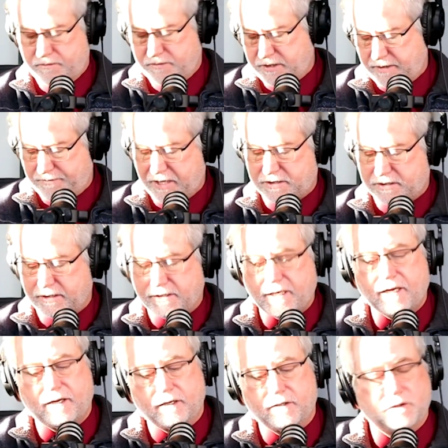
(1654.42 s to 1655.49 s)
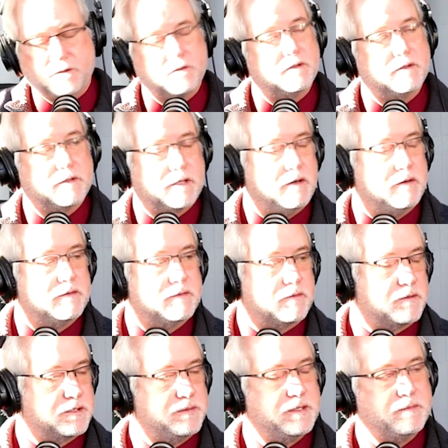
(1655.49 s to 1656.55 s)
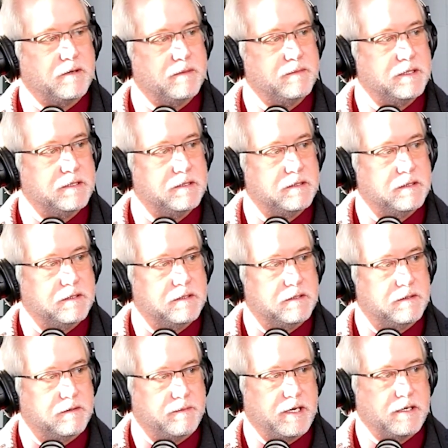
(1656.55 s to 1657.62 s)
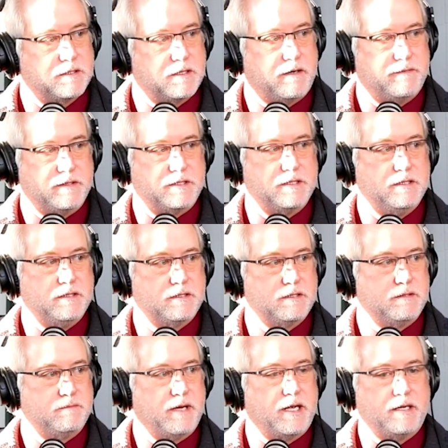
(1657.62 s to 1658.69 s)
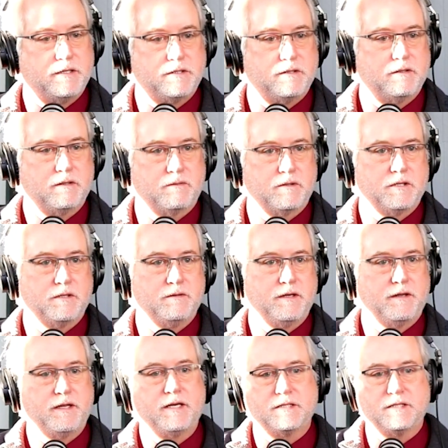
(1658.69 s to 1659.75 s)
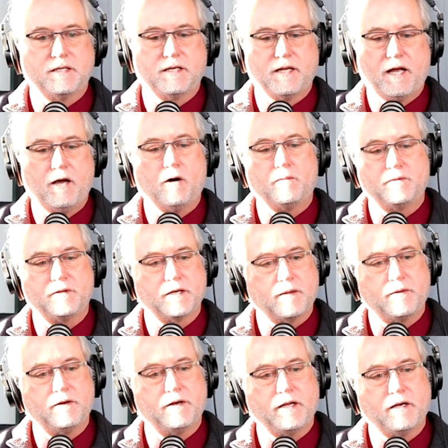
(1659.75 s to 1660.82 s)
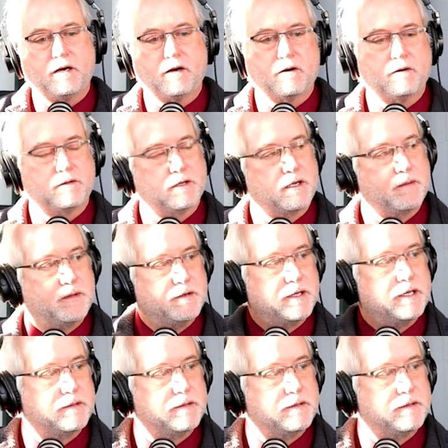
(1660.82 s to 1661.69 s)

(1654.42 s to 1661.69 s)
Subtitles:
basically taking control of the code enforcement department, where the mayor's office is, and making sure that we're doing things that help the community, not hurt the community.